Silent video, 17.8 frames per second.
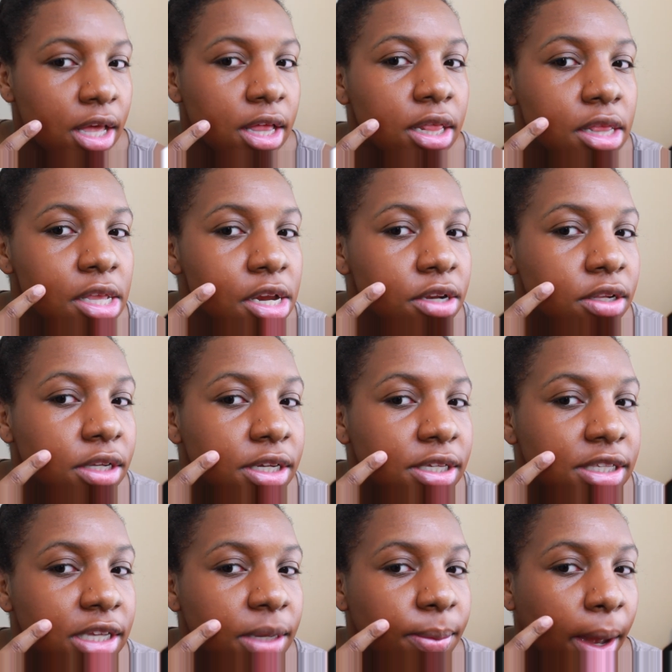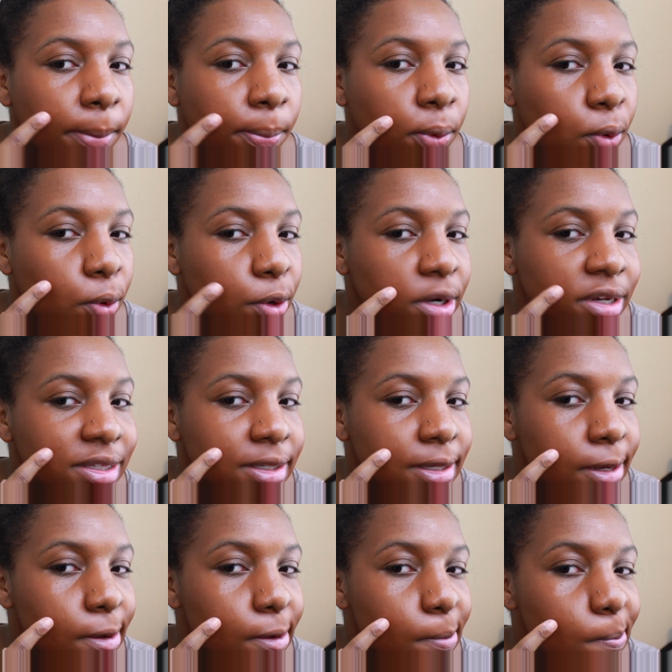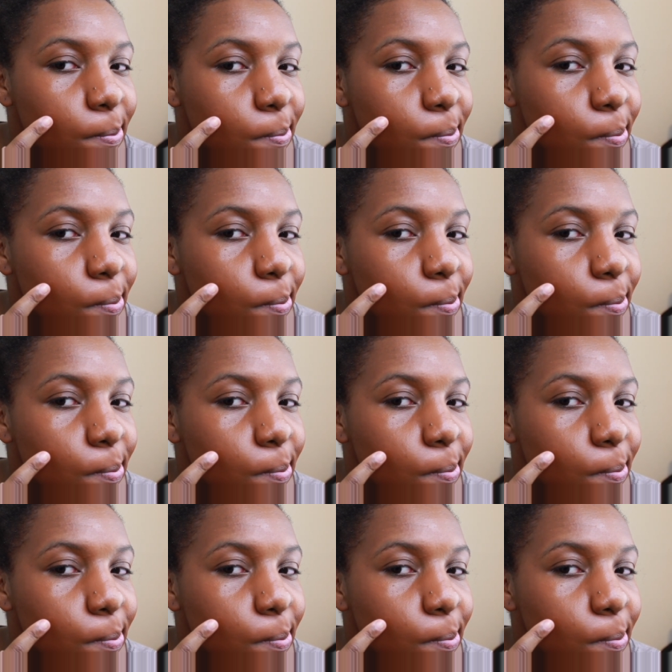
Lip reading: clearly see my pores here.